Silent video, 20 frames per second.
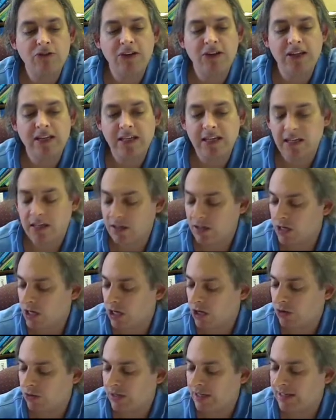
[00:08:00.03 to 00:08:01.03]
need to
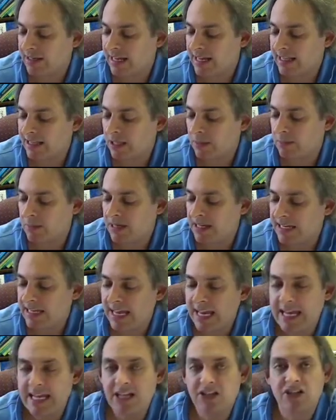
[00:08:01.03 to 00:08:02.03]
know is that the
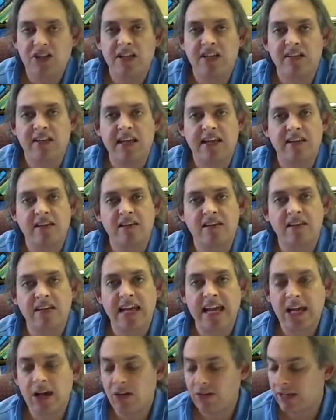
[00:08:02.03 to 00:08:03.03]
pH is a
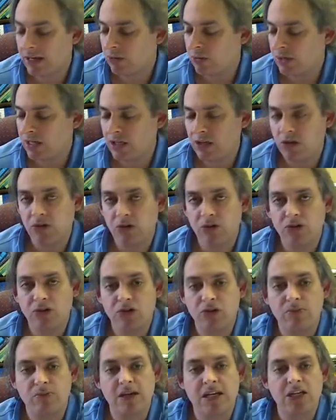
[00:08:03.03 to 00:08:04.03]
scale that we use to
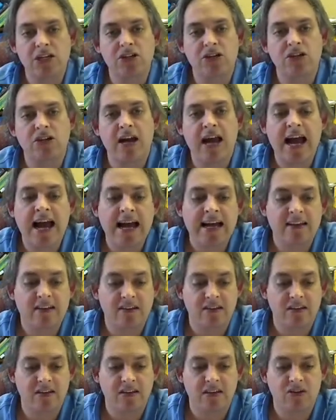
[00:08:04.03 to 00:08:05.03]
measure
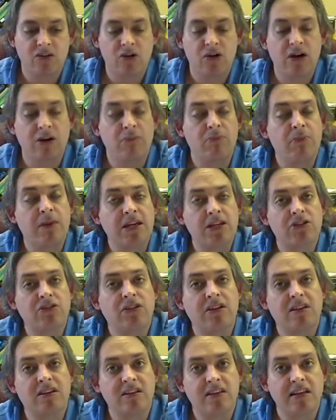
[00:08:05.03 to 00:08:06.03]
acid, or measure
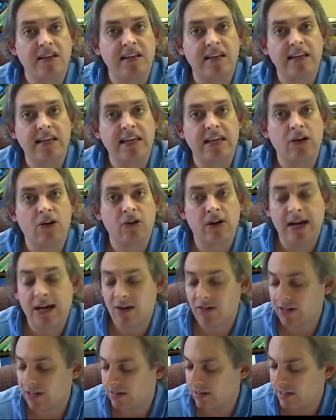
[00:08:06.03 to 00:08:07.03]
acidity or
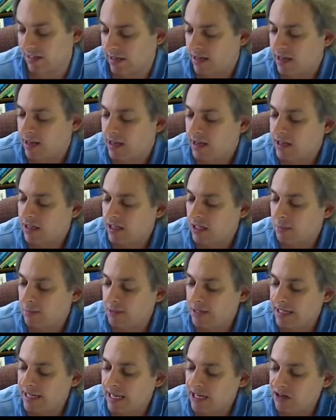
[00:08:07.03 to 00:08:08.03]
alkalinity. The
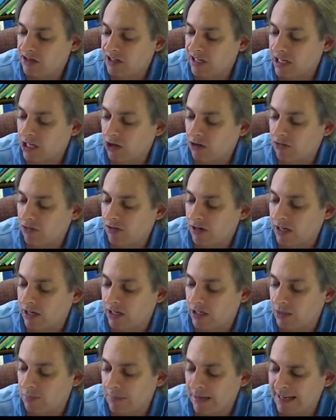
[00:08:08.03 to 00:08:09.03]
pH scale
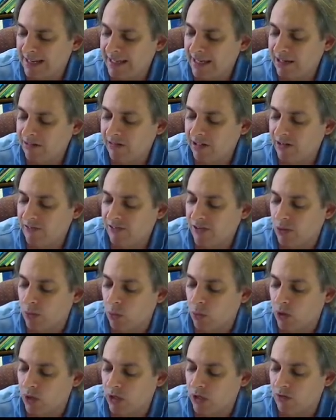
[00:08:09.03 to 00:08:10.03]
runs basically from
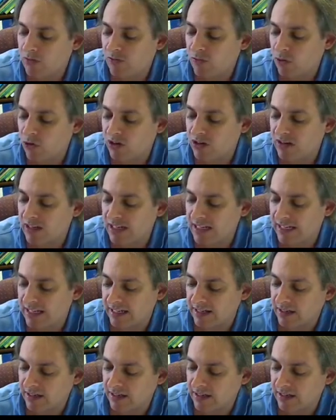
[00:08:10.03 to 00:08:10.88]
1 to 14,